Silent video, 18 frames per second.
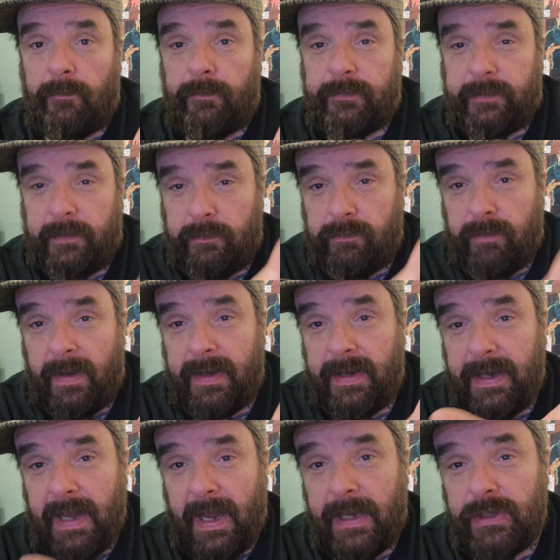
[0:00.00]
obviously
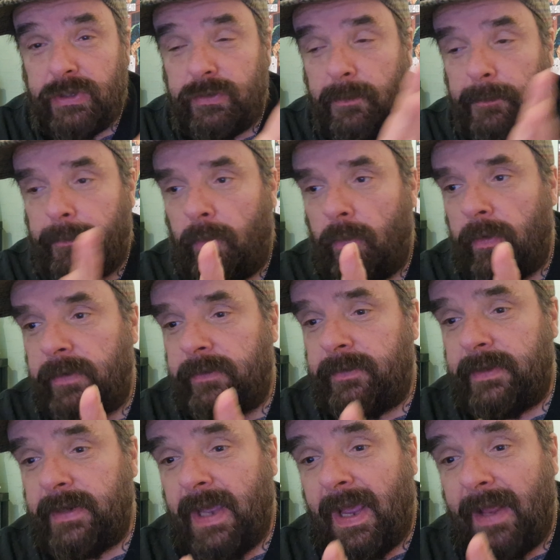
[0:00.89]
radiation
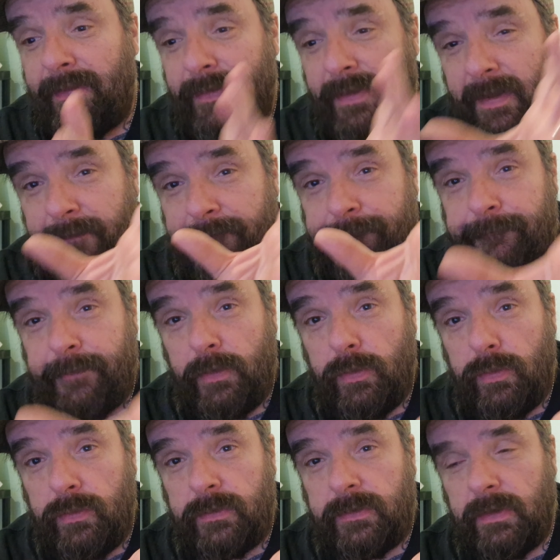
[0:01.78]
poisoning and their
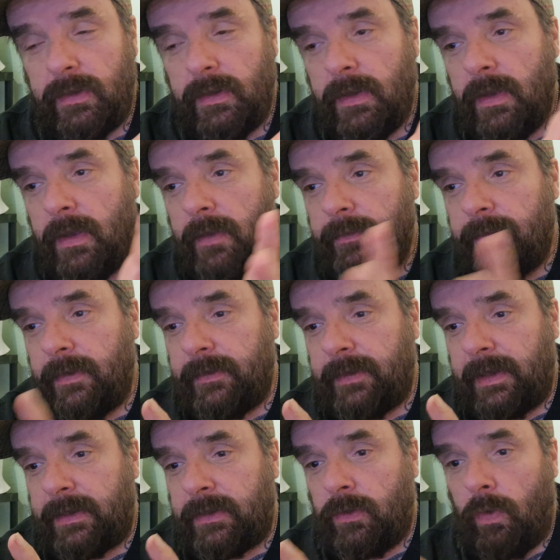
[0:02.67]
food
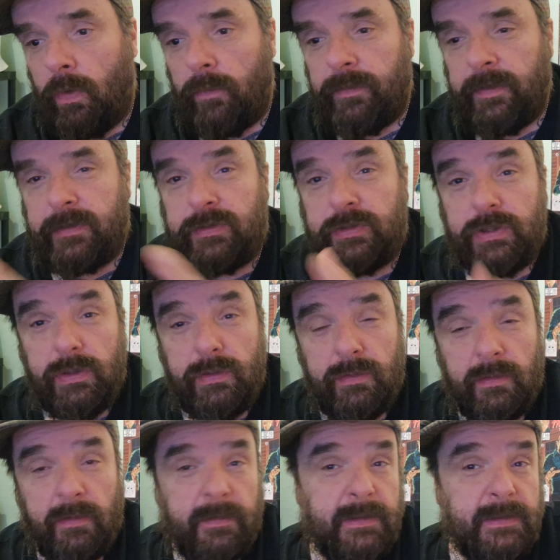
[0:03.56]
that they caught, the
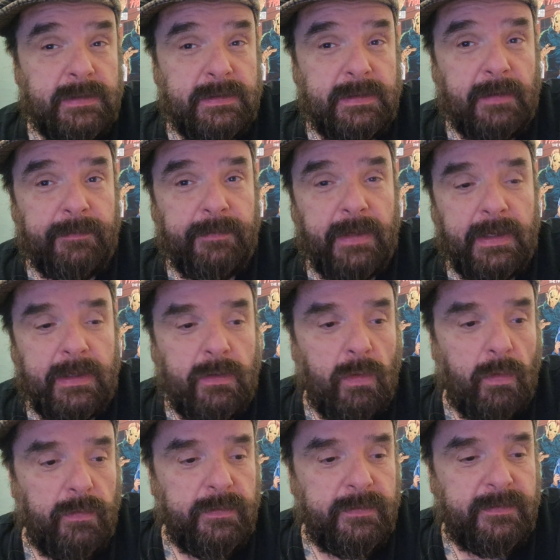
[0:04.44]
tuna and stuff that they
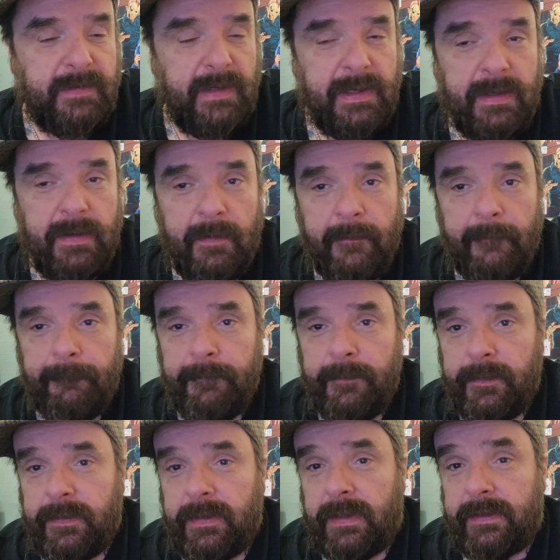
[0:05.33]
caught at sea,
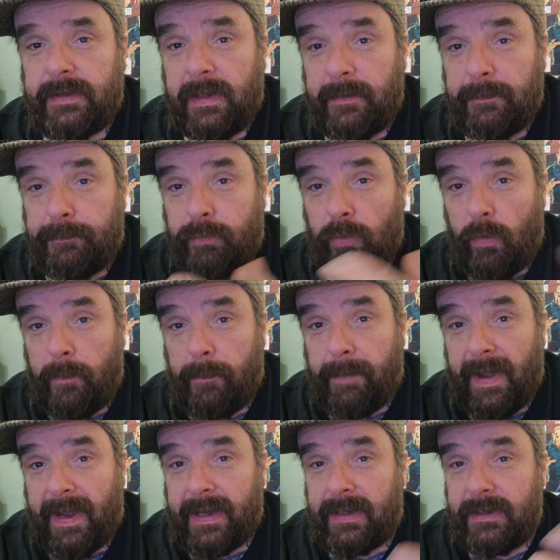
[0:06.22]
that they
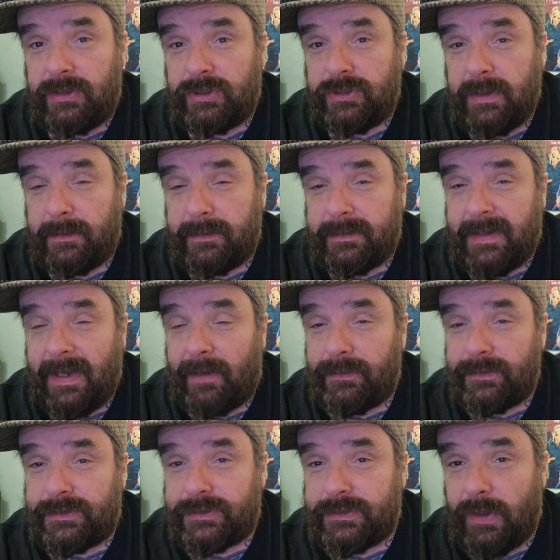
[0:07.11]
brought back and shipped out
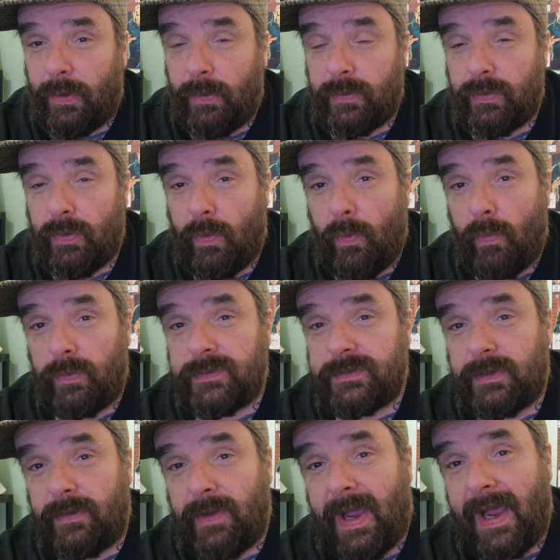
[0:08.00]
and sold,
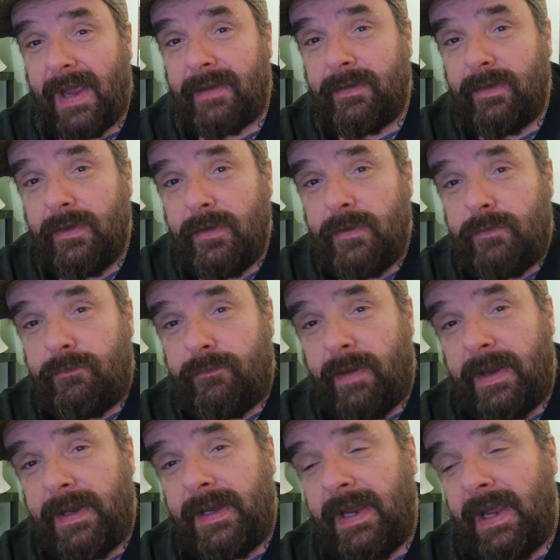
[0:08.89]
also had
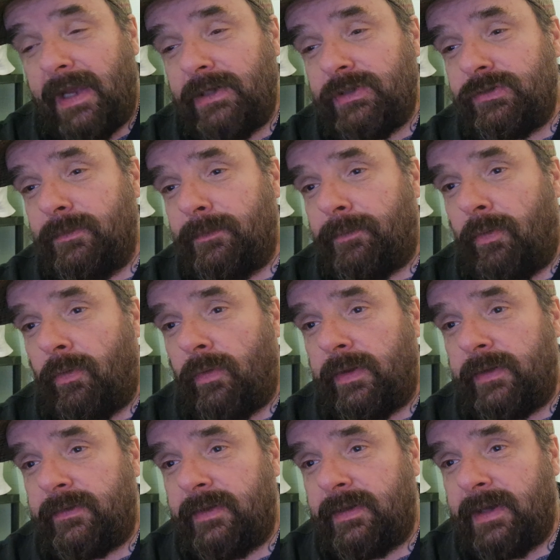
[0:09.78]
radiation
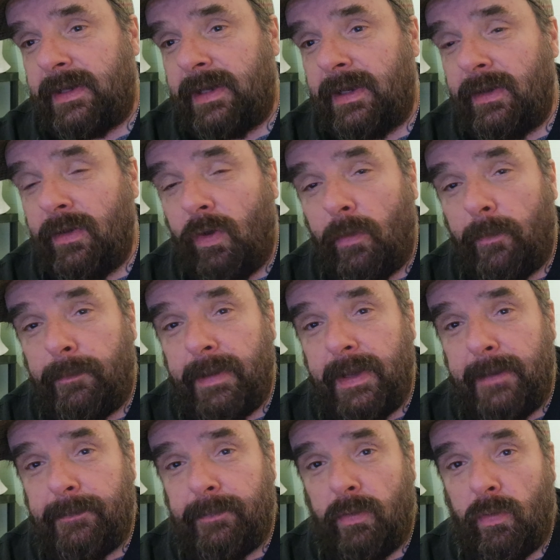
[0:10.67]
poisoning, and a lot of
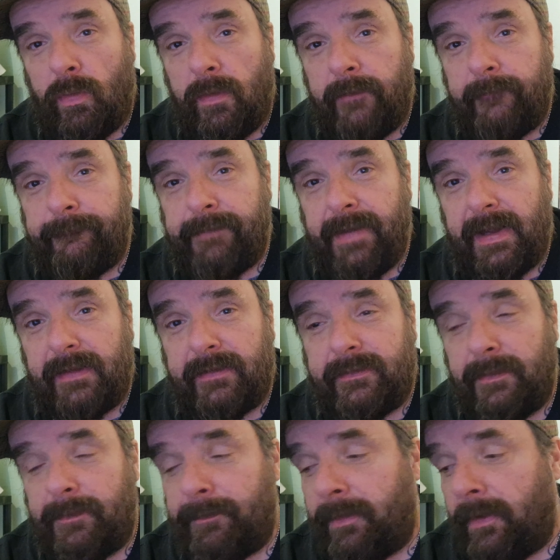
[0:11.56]
people were
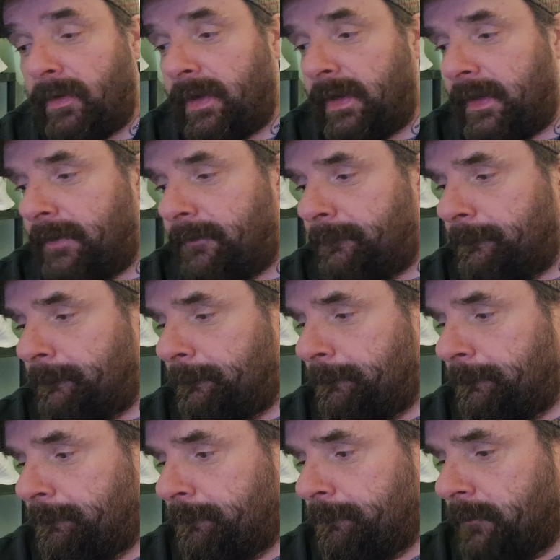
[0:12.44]
affected by it.
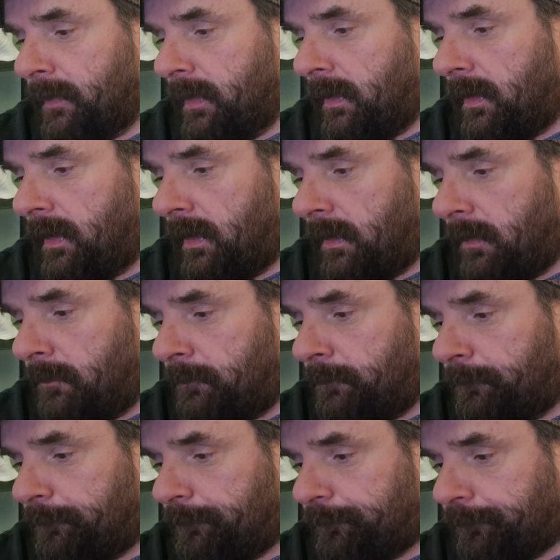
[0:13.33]

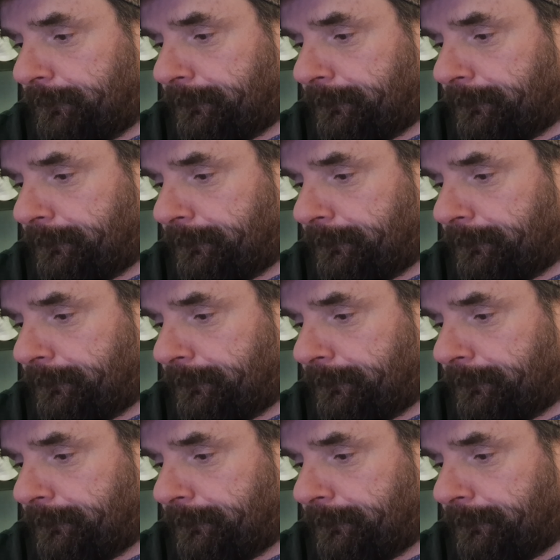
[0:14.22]
Um,